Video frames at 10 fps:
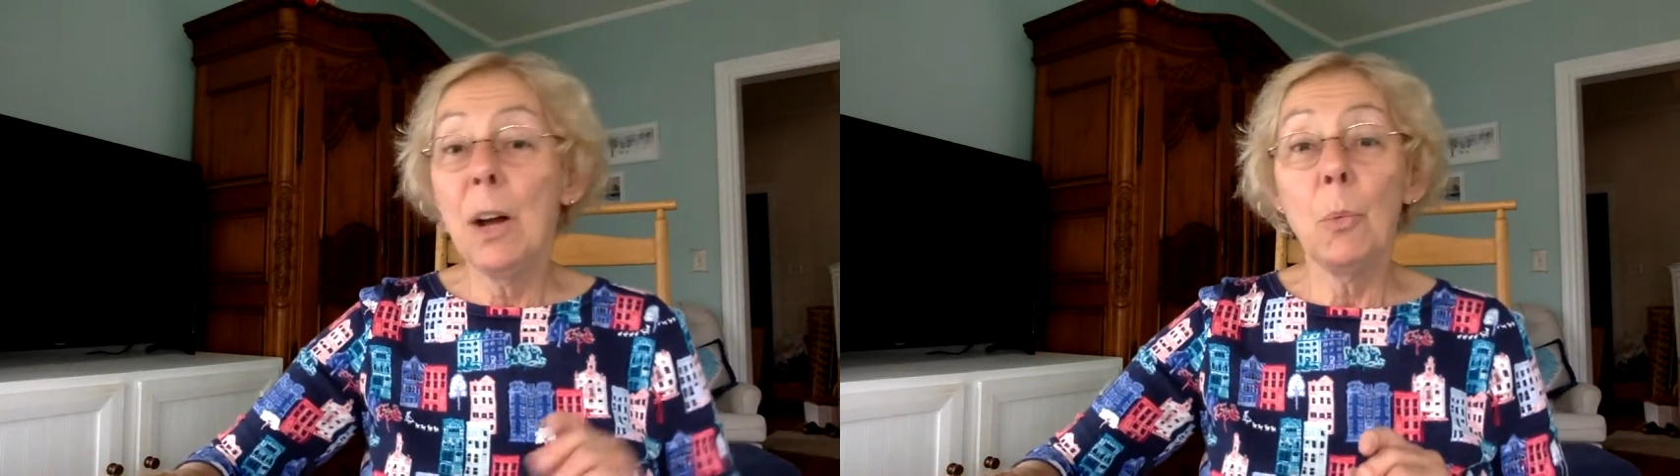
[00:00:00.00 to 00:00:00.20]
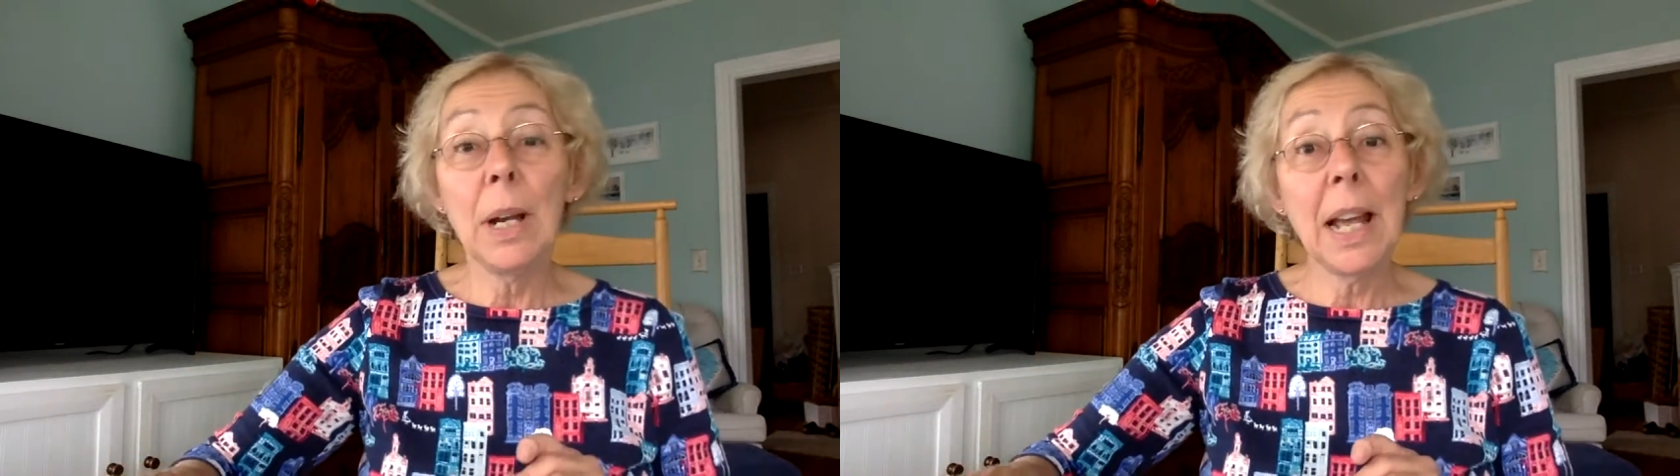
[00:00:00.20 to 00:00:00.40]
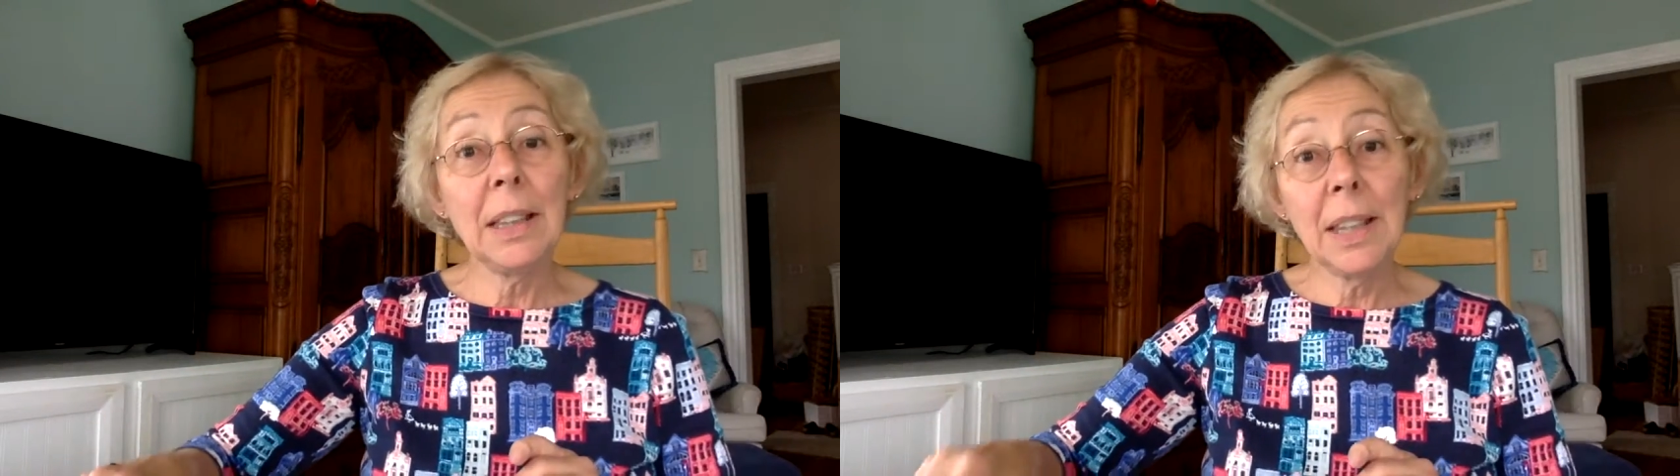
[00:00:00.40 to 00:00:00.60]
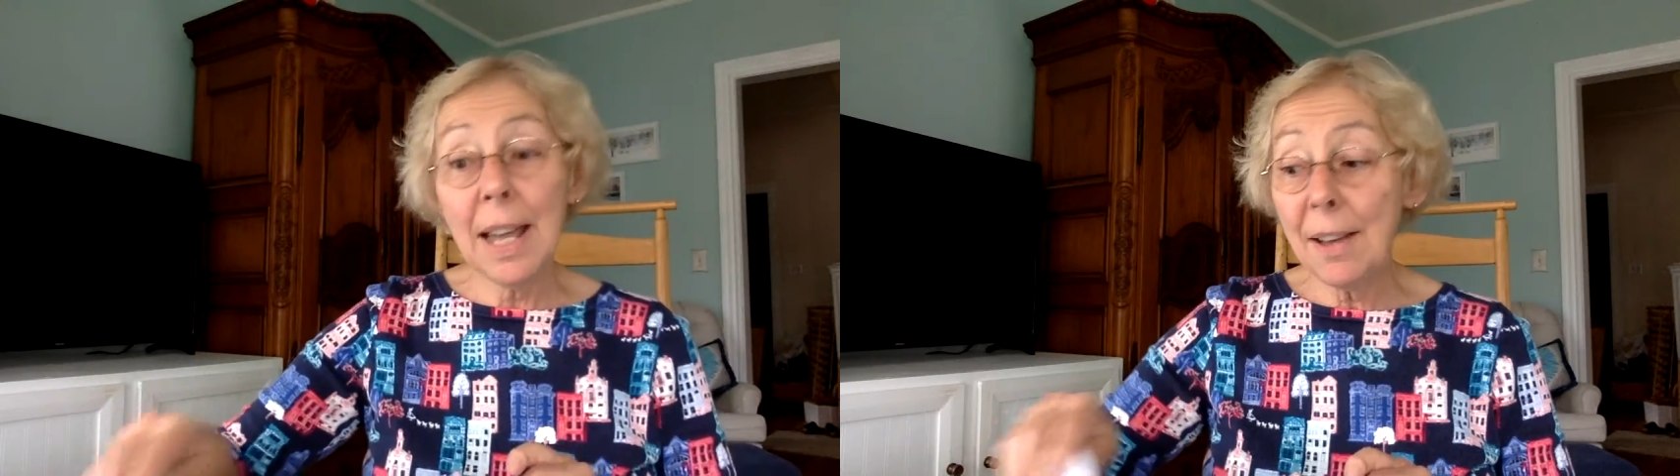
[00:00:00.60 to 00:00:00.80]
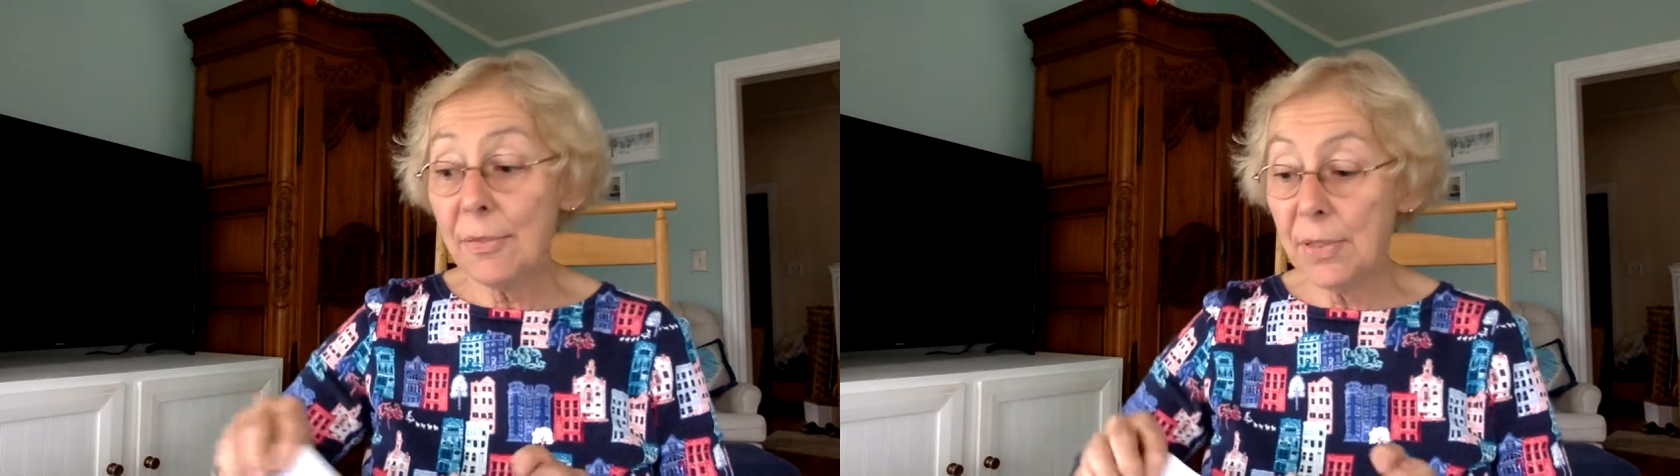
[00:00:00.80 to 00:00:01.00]
When I
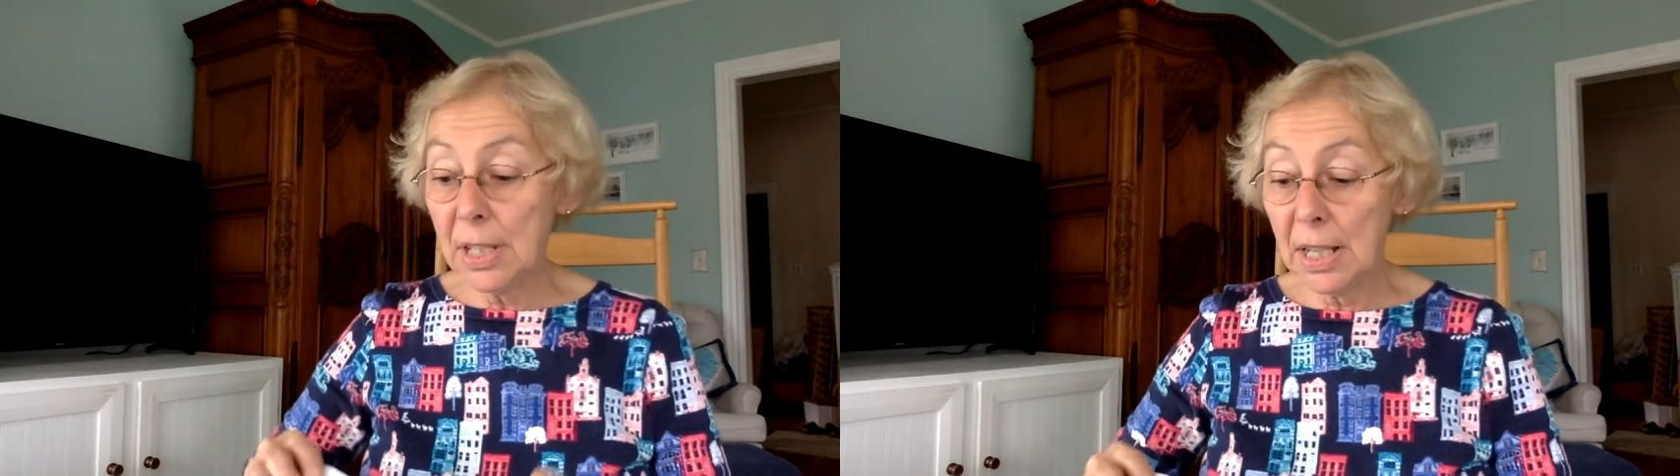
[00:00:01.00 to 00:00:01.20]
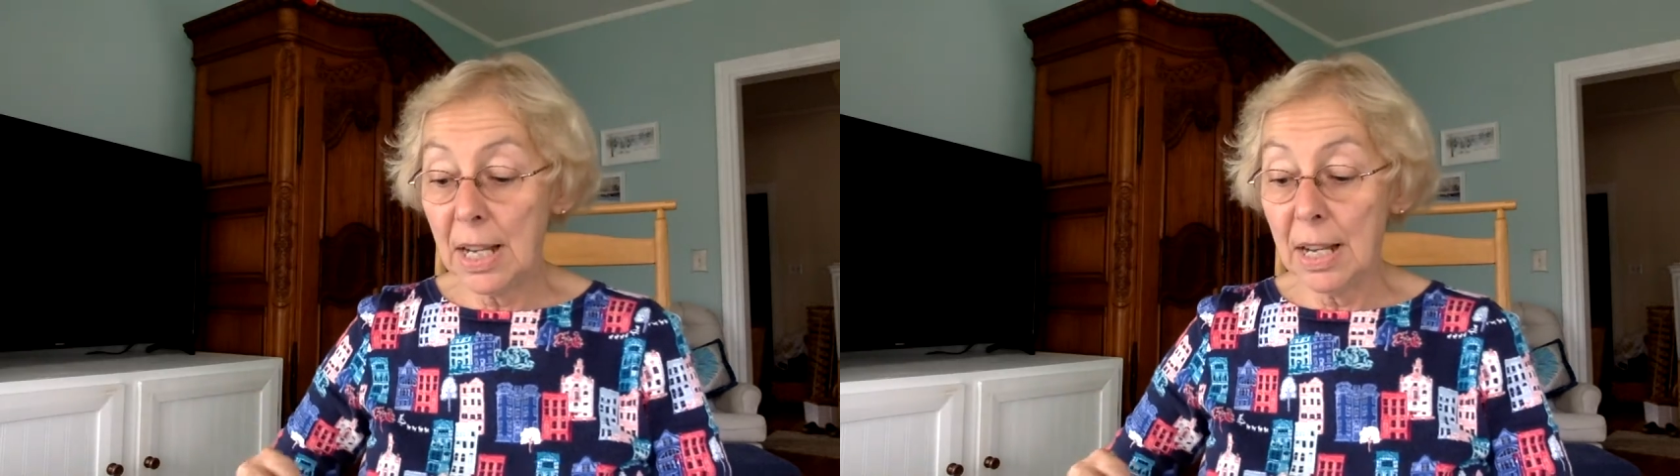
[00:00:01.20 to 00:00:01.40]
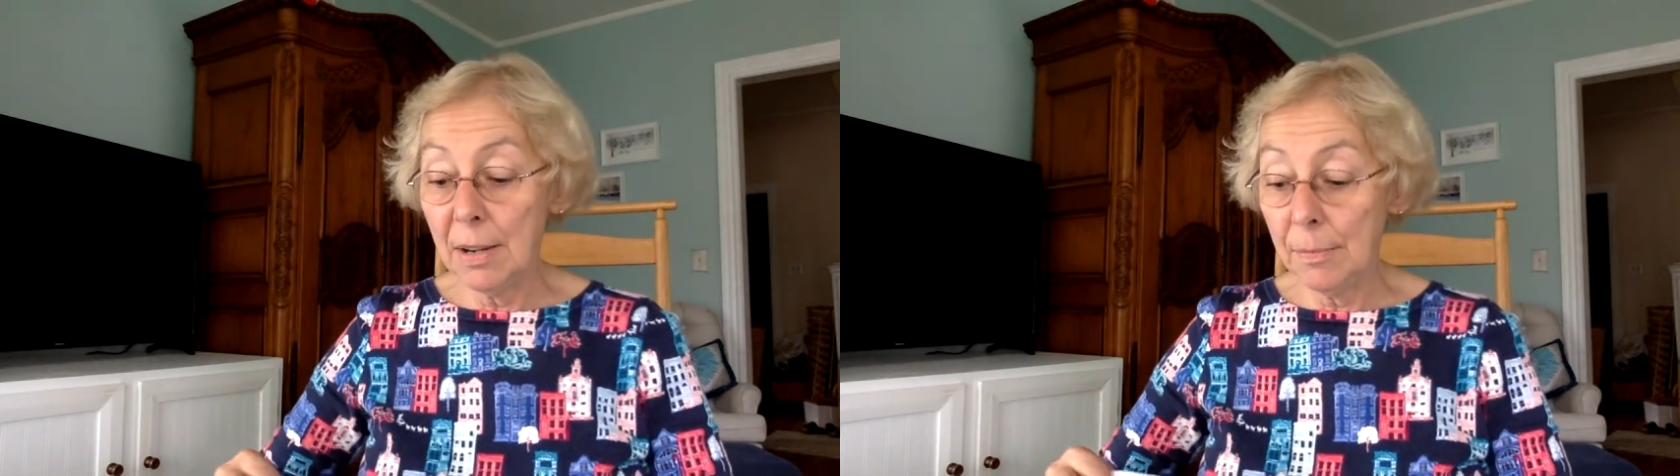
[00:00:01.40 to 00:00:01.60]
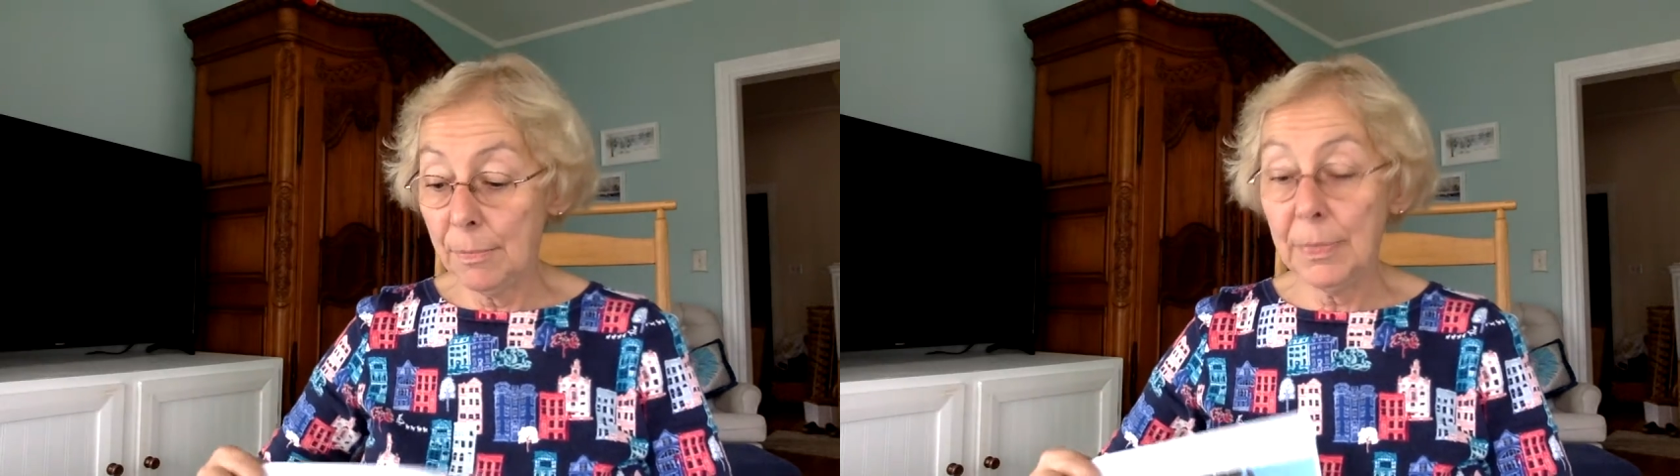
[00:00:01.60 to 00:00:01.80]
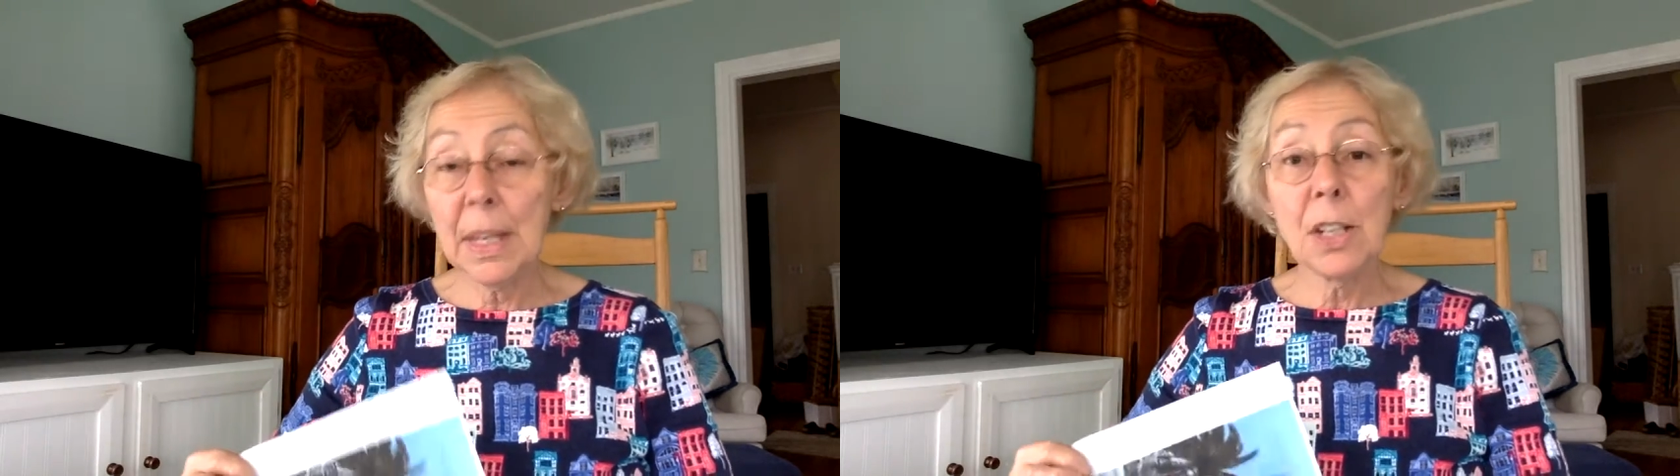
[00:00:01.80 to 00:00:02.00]
left
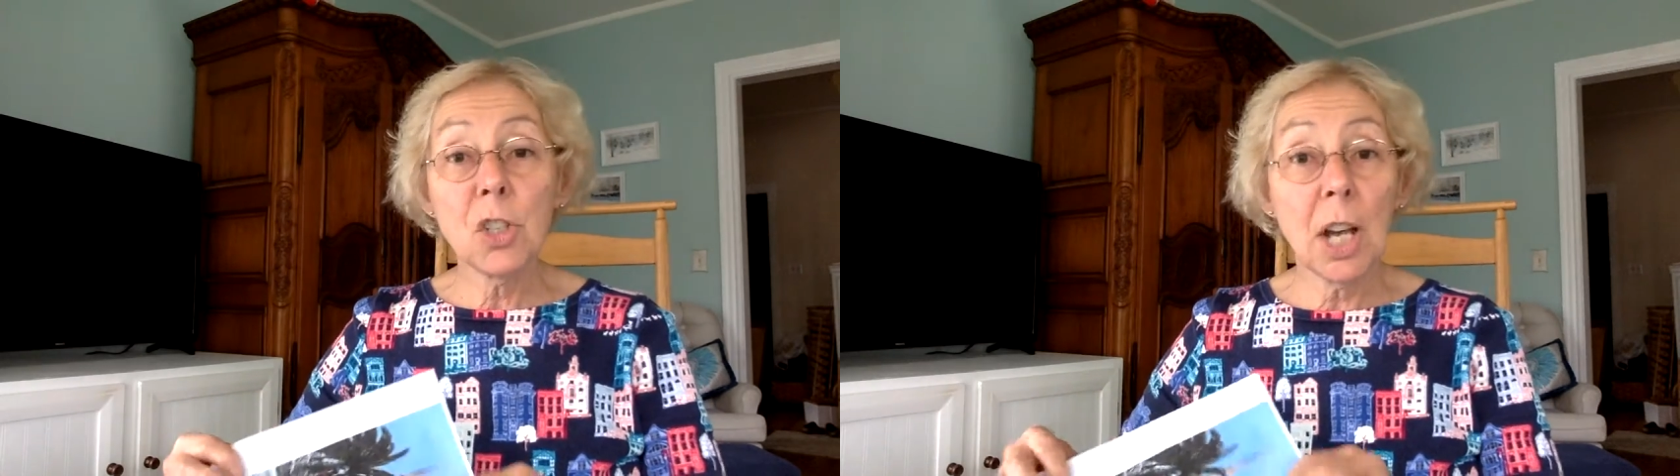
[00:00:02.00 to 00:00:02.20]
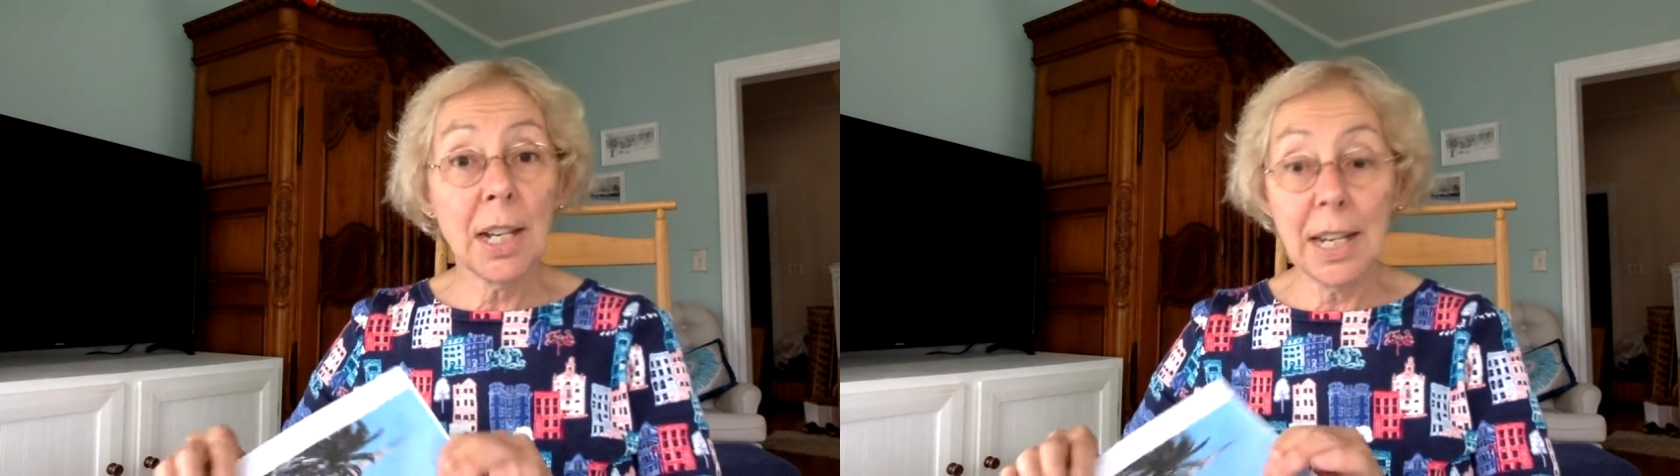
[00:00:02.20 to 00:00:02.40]
China